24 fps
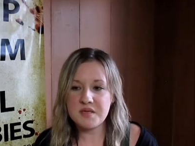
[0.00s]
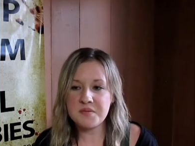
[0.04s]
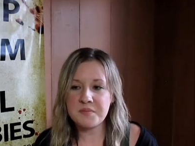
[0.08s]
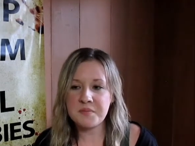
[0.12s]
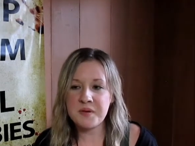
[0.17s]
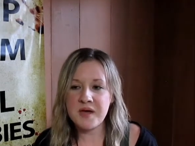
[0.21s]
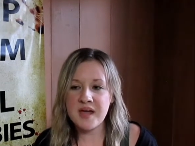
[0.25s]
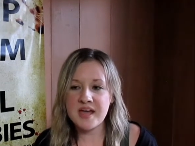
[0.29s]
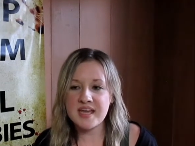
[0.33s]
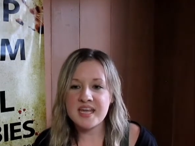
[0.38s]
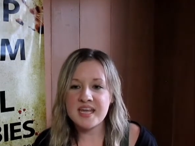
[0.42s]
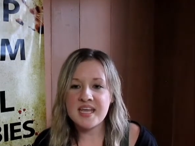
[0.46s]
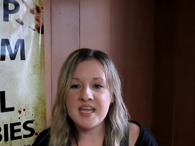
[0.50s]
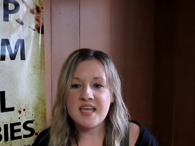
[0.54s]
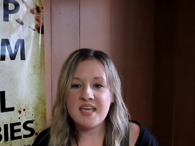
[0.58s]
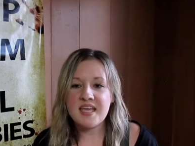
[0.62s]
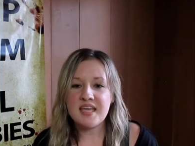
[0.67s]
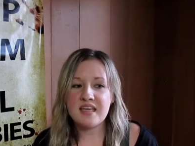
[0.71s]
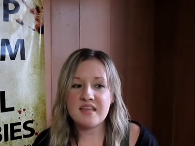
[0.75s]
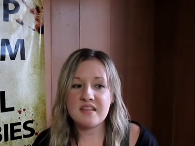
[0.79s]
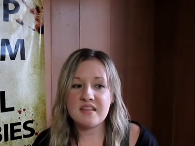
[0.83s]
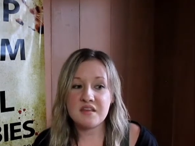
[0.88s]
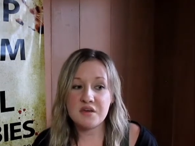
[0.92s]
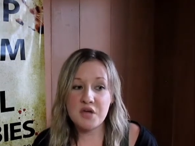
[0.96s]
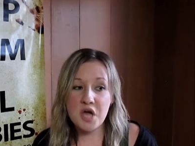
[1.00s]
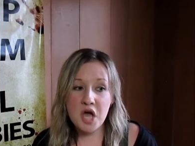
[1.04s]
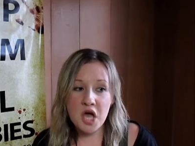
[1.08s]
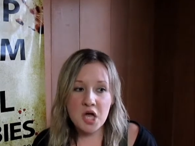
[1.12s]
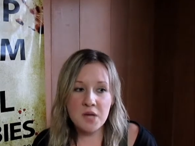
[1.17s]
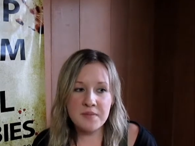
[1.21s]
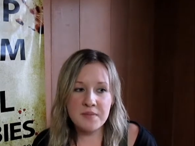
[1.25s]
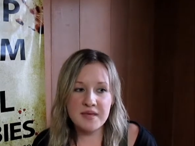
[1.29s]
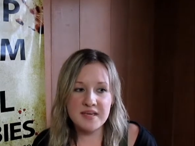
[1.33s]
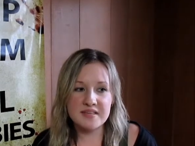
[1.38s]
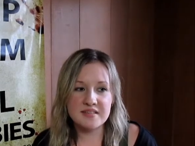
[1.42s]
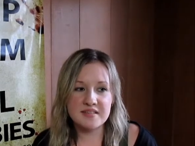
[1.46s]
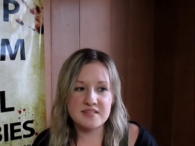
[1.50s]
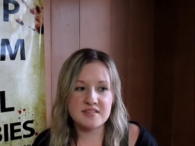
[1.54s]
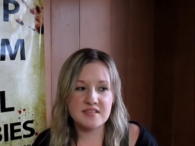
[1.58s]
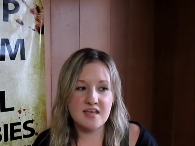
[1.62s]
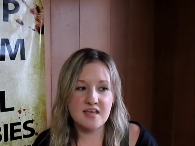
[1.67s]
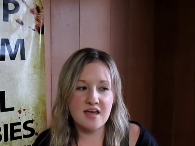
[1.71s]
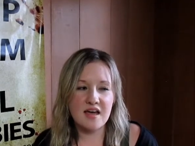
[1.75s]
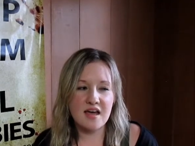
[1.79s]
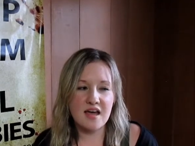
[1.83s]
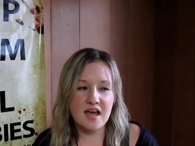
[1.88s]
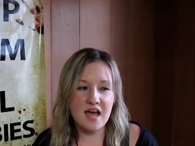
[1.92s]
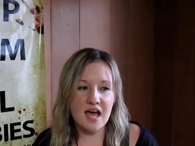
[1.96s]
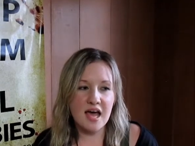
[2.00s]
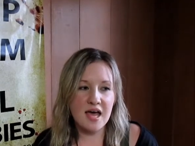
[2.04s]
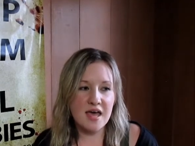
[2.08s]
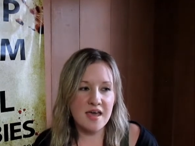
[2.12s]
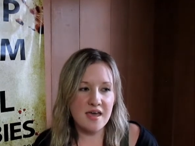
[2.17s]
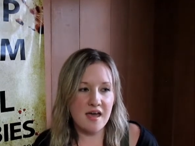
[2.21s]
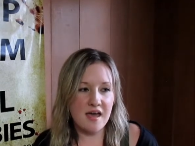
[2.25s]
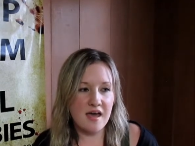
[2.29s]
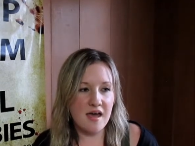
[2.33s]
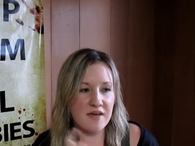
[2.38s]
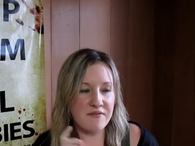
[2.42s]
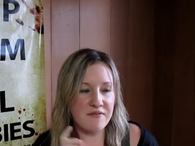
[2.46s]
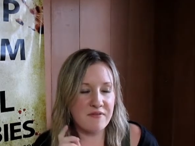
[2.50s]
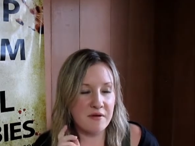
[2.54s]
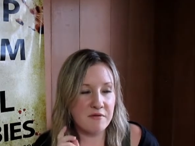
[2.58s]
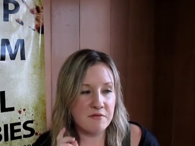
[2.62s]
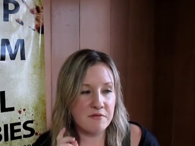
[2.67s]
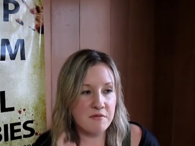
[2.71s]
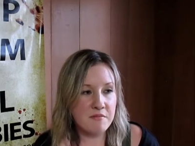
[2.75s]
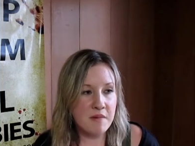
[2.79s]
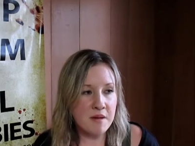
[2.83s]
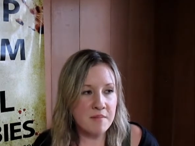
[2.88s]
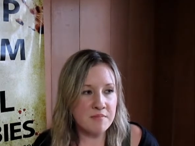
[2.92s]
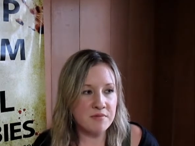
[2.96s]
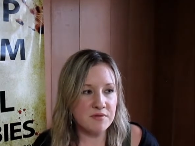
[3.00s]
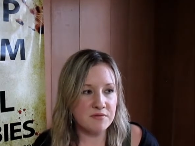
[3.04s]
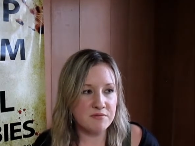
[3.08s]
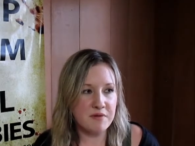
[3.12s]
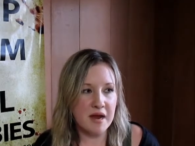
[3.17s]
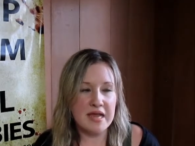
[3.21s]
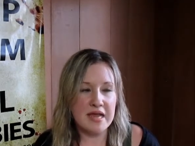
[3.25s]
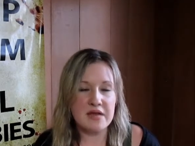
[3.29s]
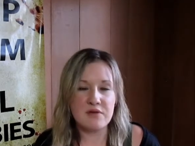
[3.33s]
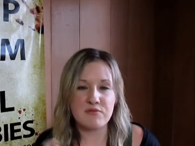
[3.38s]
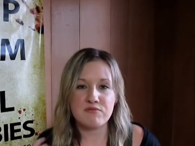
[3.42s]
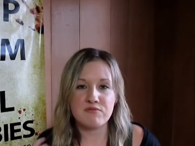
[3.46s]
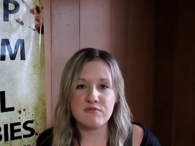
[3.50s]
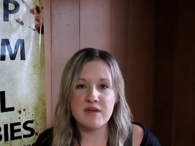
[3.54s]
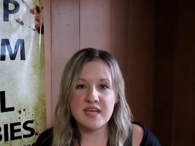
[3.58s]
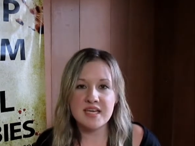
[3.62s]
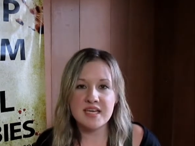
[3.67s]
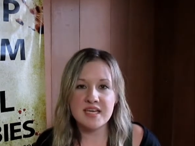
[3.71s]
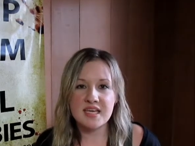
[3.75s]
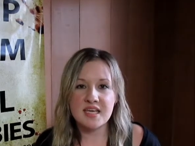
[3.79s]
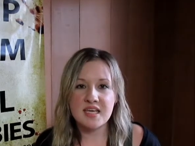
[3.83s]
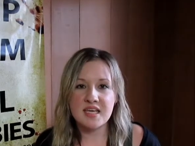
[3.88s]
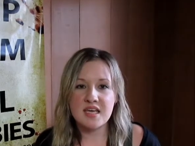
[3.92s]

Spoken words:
But in the comics, if I remember right, Rick